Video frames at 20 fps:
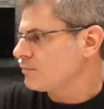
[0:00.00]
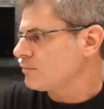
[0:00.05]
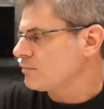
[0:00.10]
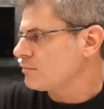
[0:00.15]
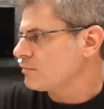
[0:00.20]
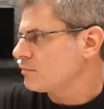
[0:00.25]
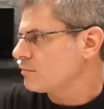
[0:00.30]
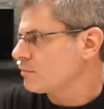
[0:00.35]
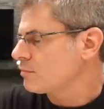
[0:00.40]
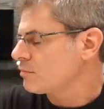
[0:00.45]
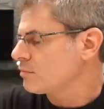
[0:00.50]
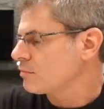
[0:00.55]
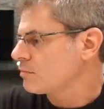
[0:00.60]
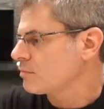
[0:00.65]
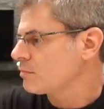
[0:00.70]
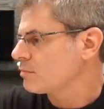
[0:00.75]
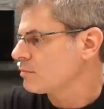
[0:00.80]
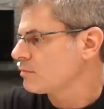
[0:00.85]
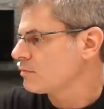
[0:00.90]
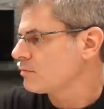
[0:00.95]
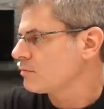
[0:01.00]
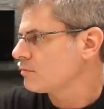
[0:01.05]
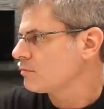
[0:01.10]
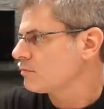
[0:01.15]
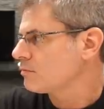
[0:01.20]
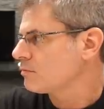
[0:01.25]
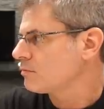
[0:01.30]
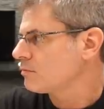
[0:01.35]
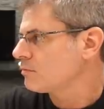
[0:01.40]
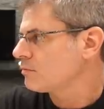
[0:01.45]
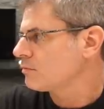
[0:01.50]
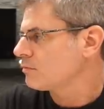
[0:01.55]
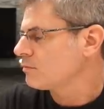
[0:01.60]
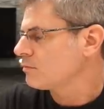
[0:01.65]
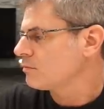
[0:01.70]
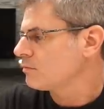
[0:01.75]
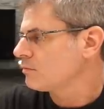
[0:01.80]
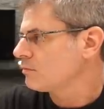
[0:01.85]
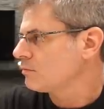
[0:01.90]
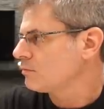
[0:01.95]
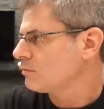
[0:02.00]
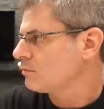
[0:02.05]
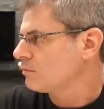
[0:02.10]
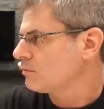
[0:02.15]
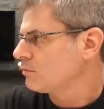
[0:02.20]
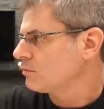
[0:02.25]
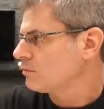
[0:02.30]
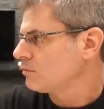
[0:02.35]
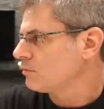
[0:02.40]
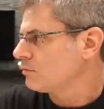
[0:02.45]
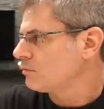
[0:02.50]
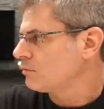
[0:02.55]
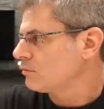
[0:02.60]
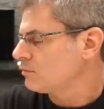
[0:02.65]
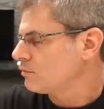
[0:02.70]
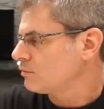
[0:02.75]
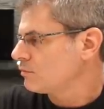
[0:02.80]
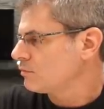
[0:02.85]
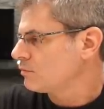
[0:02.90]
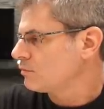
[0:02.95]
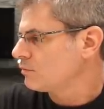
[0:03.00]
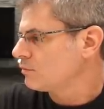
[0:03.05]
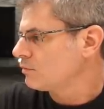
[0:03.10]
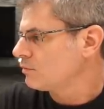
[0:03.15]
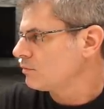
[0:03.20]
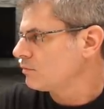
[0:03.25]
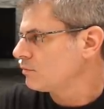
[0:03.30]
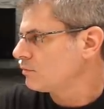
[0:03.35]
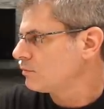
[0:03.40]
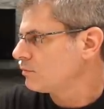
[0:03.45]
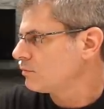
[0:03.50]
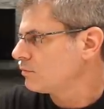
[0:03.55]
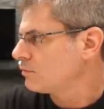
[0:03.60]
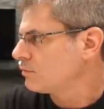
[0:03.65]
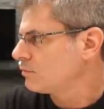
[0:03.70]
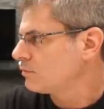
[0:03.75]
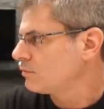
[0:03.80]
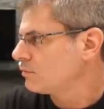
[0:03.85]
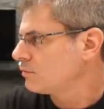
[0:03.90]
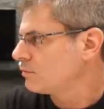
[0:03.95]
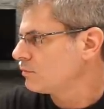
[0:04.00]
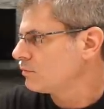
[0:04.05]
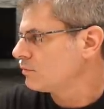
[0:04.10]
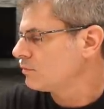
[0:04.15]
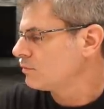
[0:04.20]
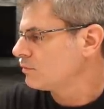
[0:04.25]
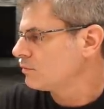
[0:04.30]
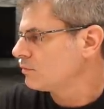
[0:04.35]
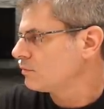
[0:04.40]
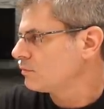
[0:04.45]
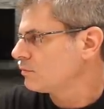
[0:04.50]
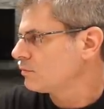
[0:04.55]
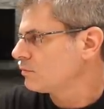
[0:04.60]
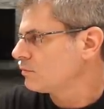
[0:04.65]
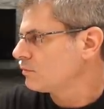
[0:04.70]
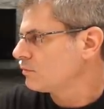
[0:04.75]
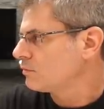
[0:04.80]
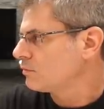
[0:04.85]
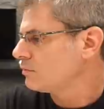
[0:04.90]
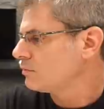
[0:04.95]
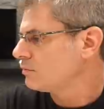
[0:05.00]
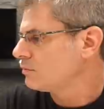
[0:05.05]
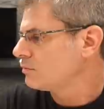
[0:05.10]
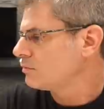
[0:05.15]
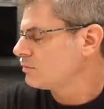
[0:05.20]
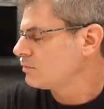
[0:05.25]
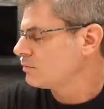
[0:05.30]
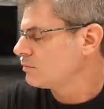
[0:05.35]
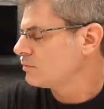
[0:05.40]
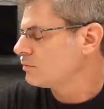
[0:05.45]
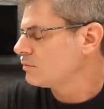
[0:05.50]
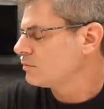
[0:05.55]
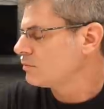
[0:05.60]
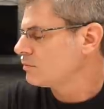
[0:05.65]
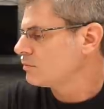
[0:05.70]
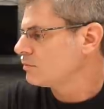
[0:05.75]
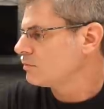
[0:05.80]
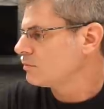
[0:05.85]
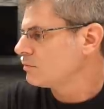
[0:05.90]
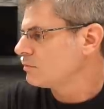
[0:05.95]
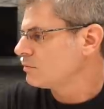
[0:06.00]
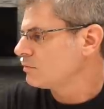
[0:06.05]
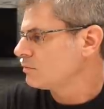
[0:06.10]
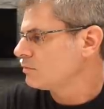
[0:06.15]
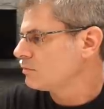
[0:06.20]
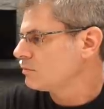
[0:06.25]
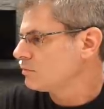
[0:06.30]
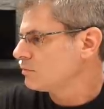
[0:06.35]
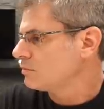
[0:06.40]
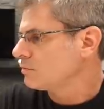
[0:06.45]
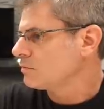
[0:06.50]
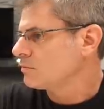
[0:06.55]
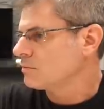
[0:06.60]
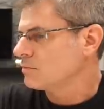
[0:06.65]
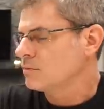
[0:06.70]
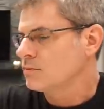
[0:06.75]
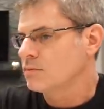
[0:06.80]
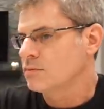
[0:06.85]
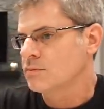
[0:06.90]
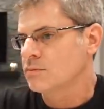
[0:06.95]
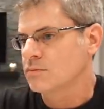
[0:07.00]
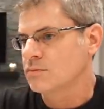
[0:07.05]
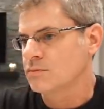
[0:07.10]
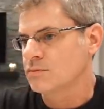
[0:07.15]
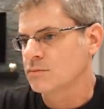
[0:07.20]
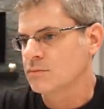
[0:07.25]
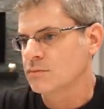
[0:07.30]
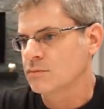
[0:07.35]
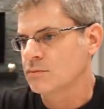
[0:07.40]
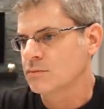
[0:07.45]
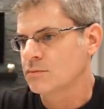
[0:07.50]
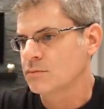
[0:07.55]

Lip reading: The person shown says nothing.